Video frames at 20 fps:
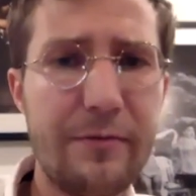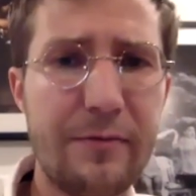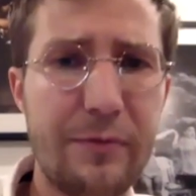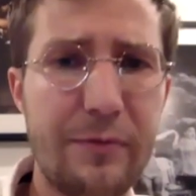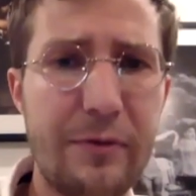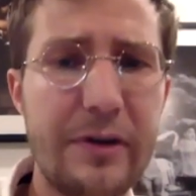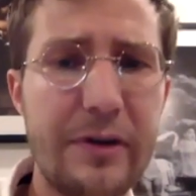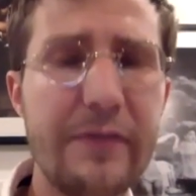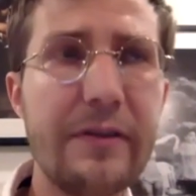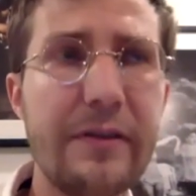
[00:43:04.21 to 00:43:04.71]

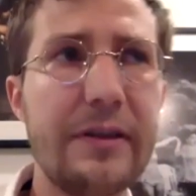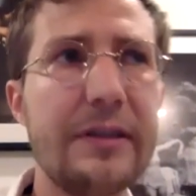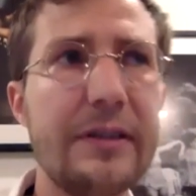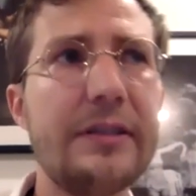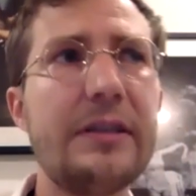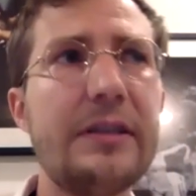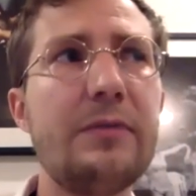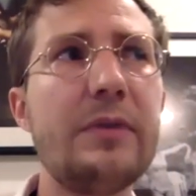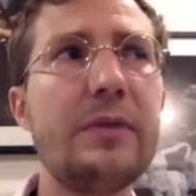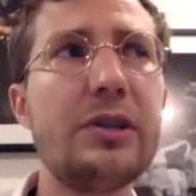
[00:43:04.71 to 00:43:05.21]
One of the things
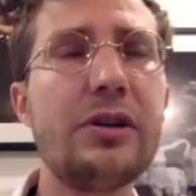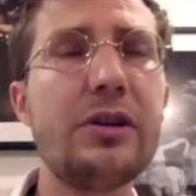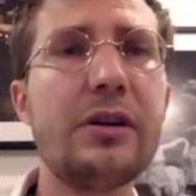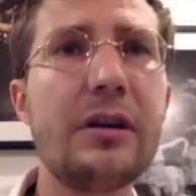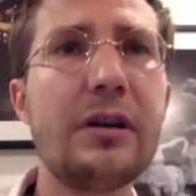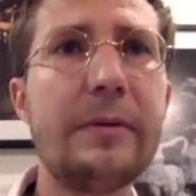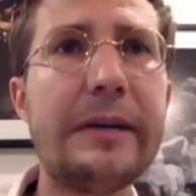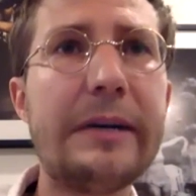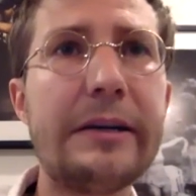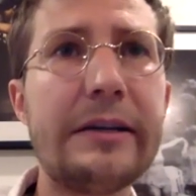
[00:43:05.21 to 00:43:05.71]
that we
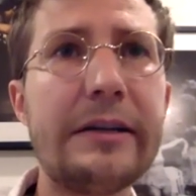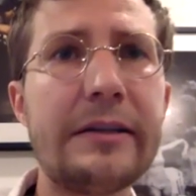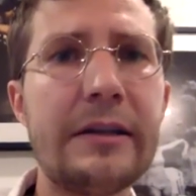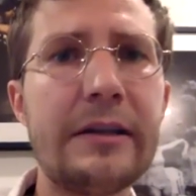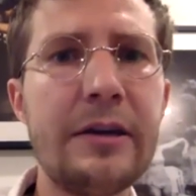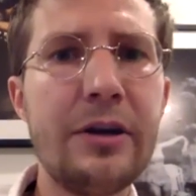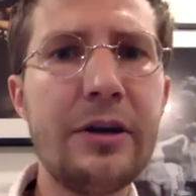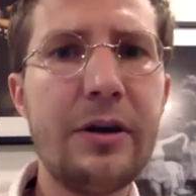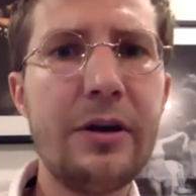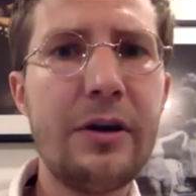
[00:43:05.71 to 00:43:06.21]
talk about is
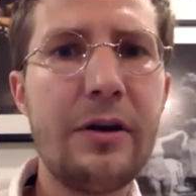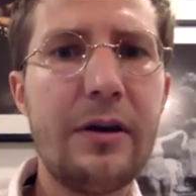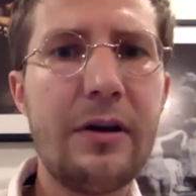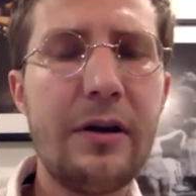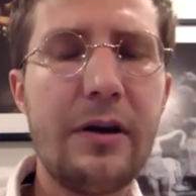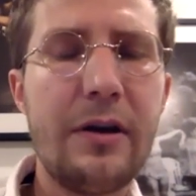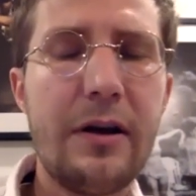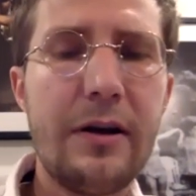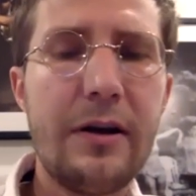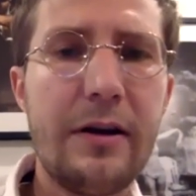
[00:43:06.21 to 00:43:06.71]

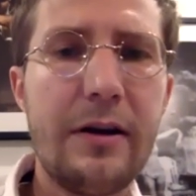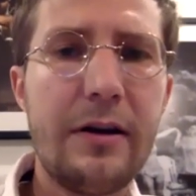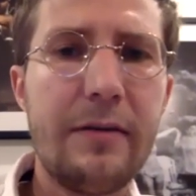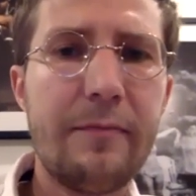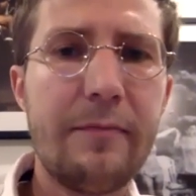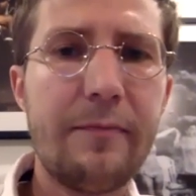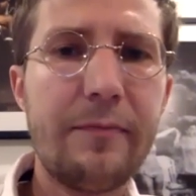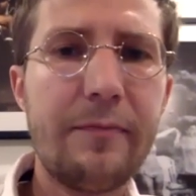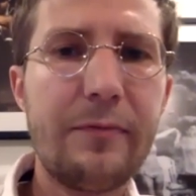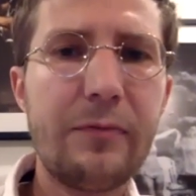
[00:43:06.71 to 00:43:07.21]

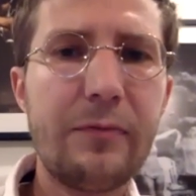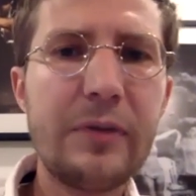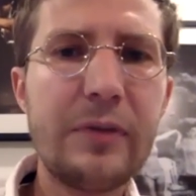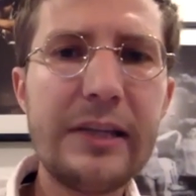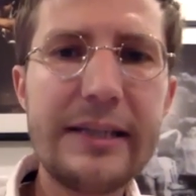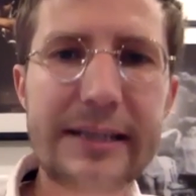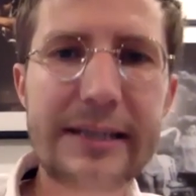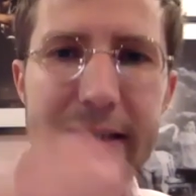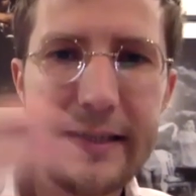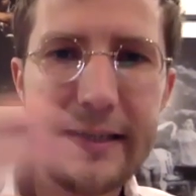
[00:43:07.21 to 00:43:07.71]

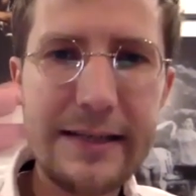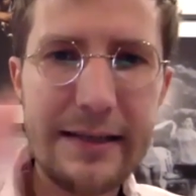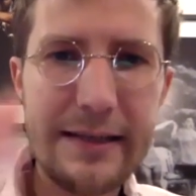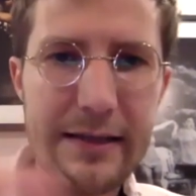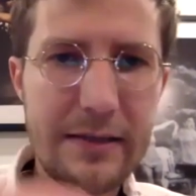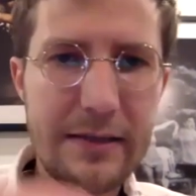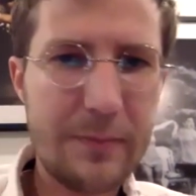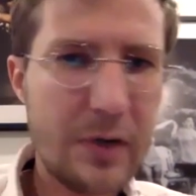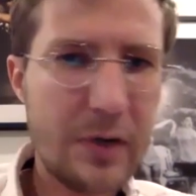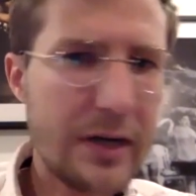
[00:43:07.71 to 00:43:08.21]
really seeing
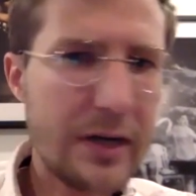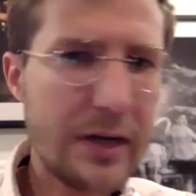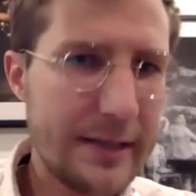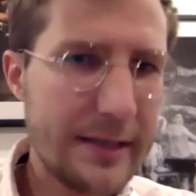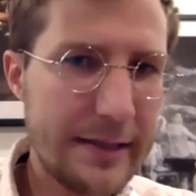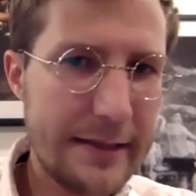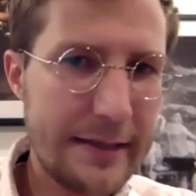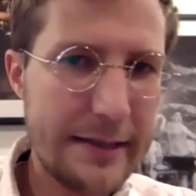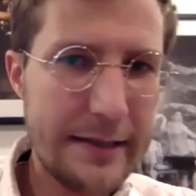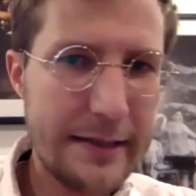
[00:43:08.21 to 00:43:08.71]
these
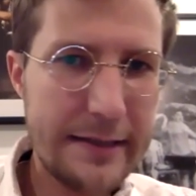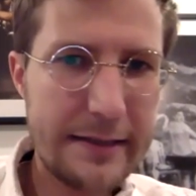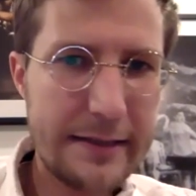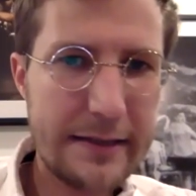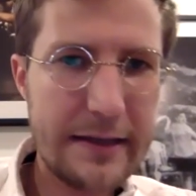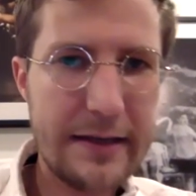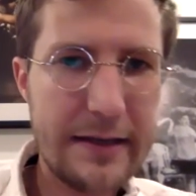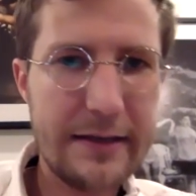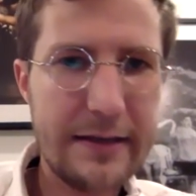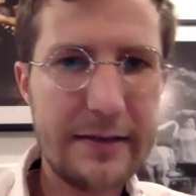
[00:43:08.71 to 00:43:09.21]
processes
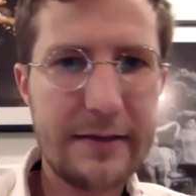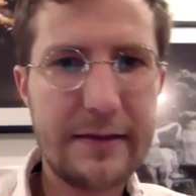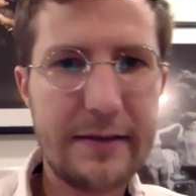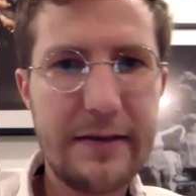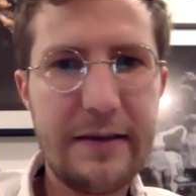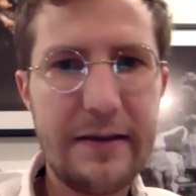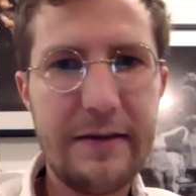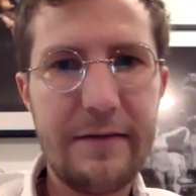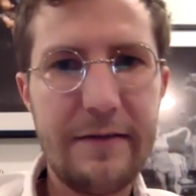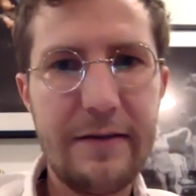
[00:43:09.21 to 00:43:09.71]
as
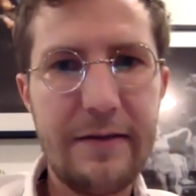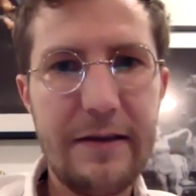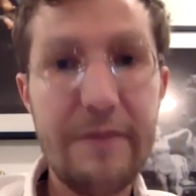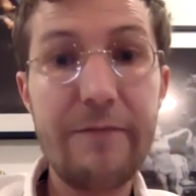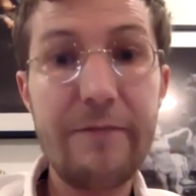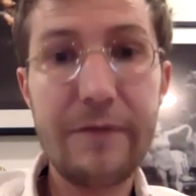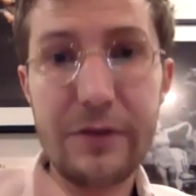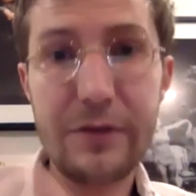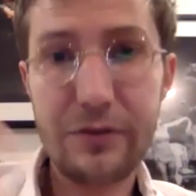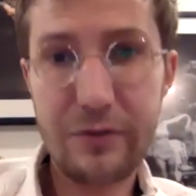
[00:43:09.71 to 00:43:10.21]
an
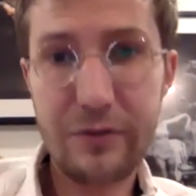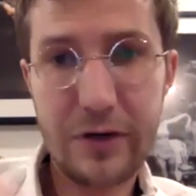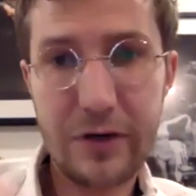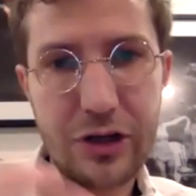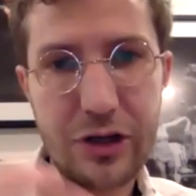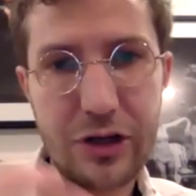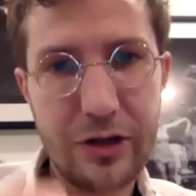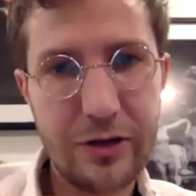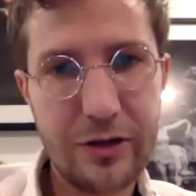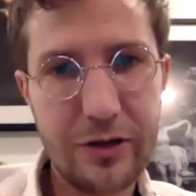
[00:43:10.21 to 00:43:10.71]

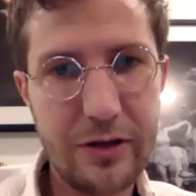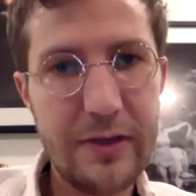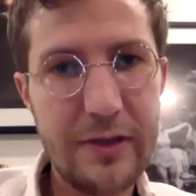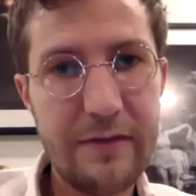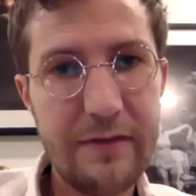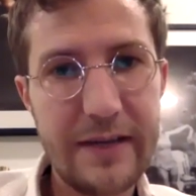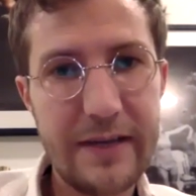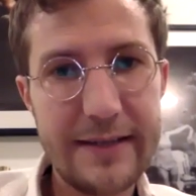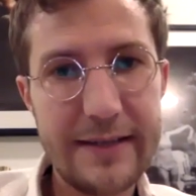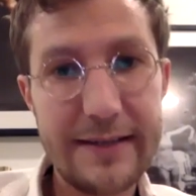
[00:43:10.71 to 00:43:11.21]
infrastructure to be
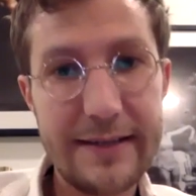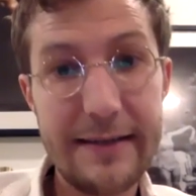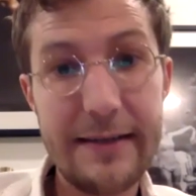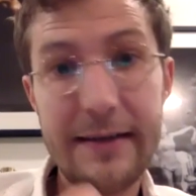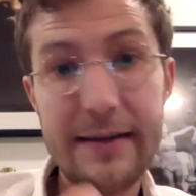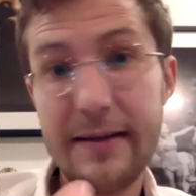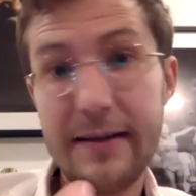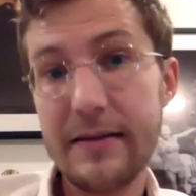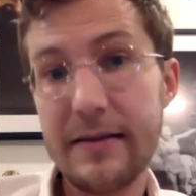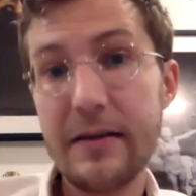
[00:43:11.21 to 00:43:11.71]
invested
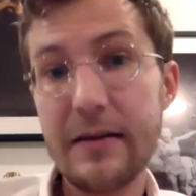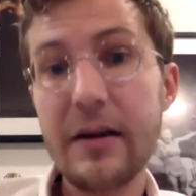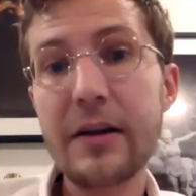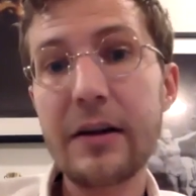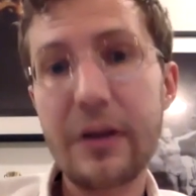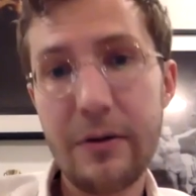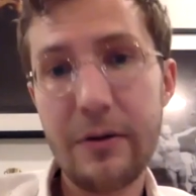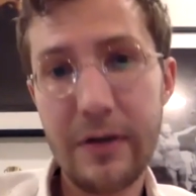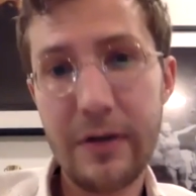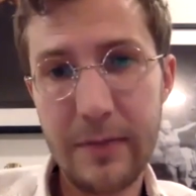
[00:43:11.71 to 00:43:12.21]
in as an
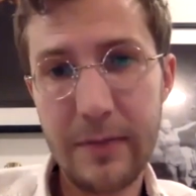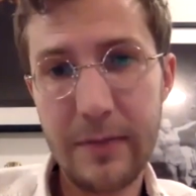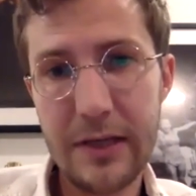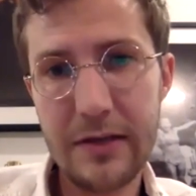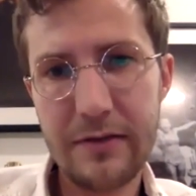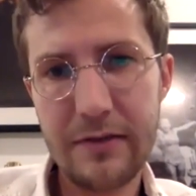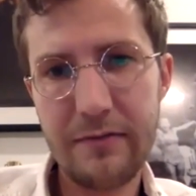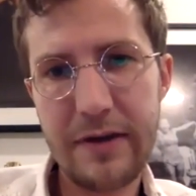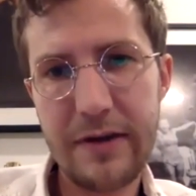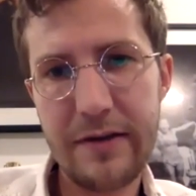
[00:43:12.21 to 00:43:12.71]
ongoing
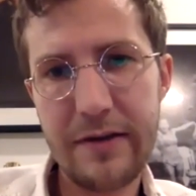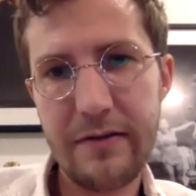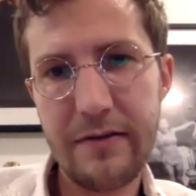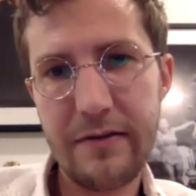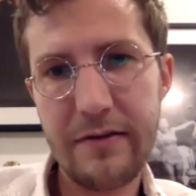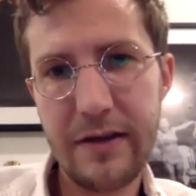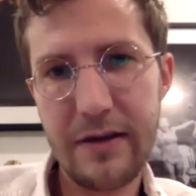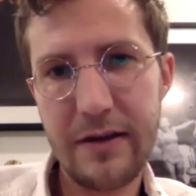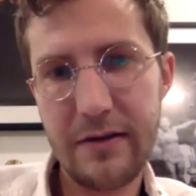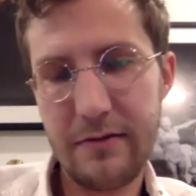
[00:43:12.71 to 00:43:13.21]
piece rather
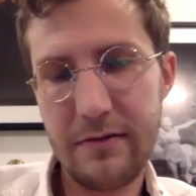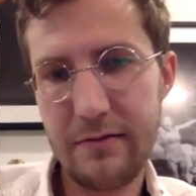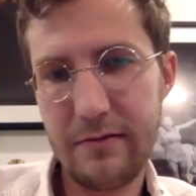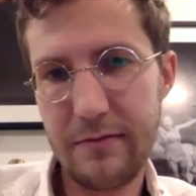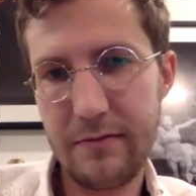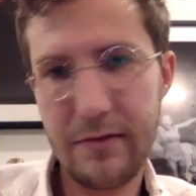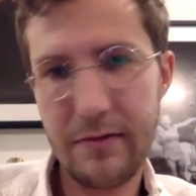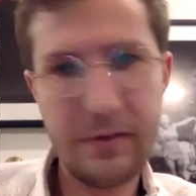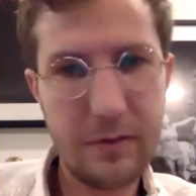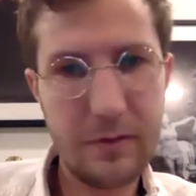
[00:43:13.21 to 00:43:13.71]
than
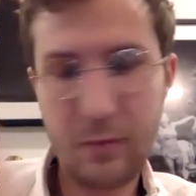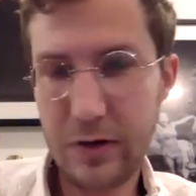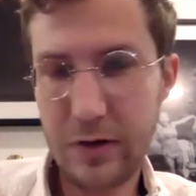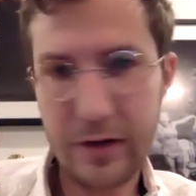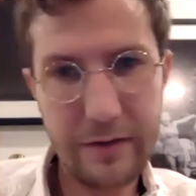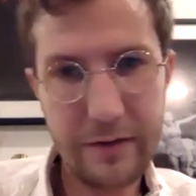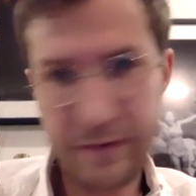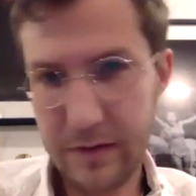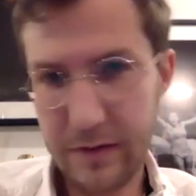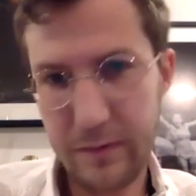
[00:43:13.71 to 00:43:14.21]
a
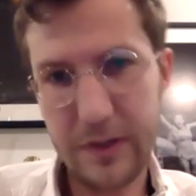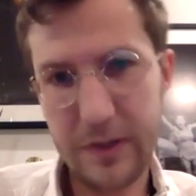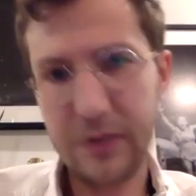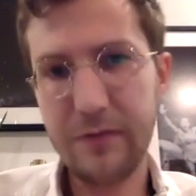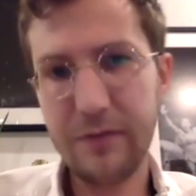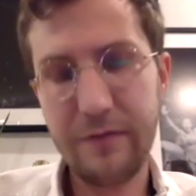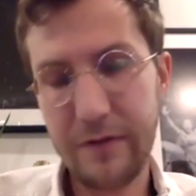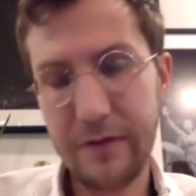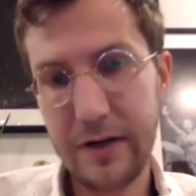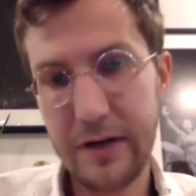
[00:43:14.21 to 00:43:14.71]
one-off that we
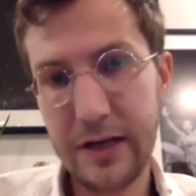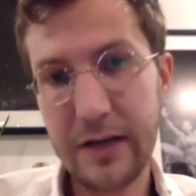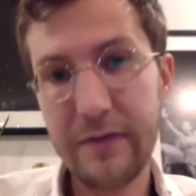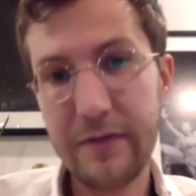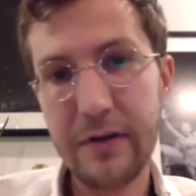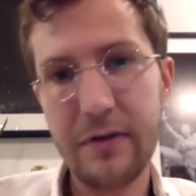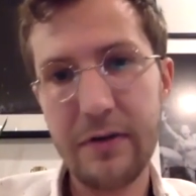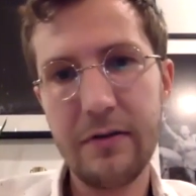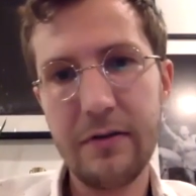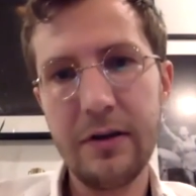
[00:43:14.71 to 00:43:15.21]
do for any
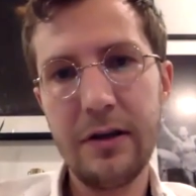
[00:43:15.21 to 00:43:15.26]
given